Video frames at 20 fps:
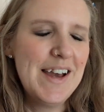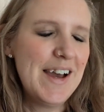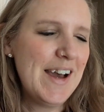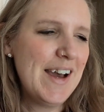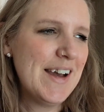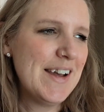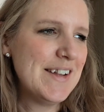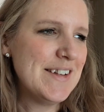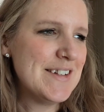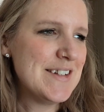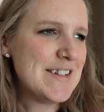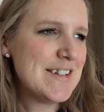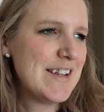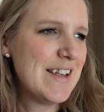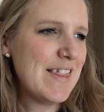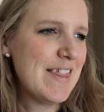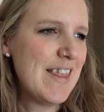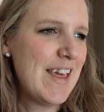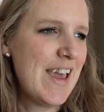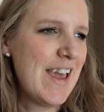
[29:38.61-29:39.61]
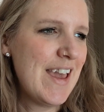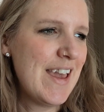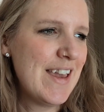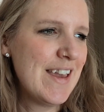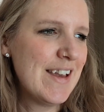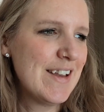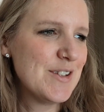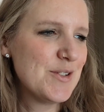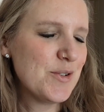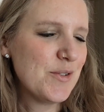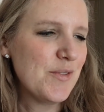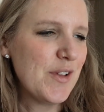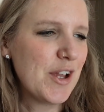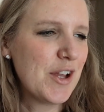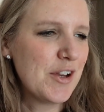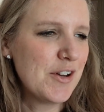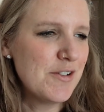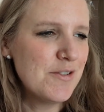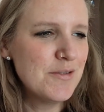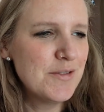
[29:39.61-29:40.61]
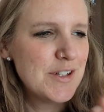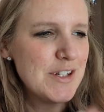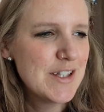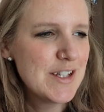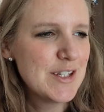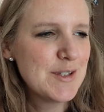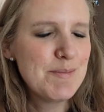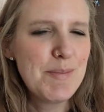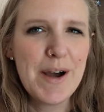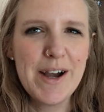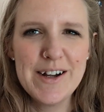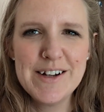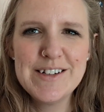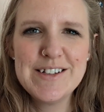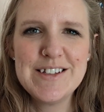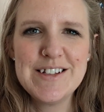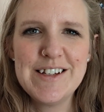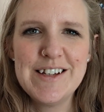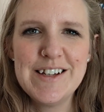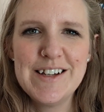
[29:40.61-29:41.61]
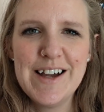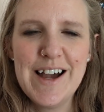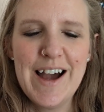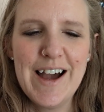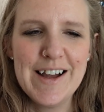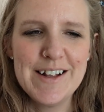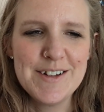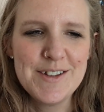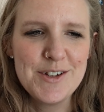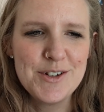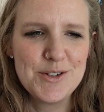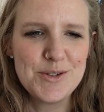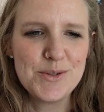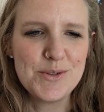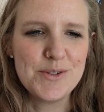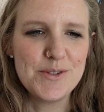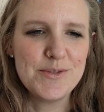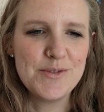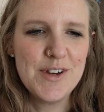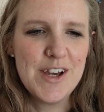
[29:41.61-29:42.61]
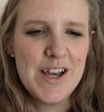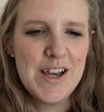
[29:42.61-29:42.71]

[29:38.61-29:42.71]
and they sort of like go to this party, and they're sort of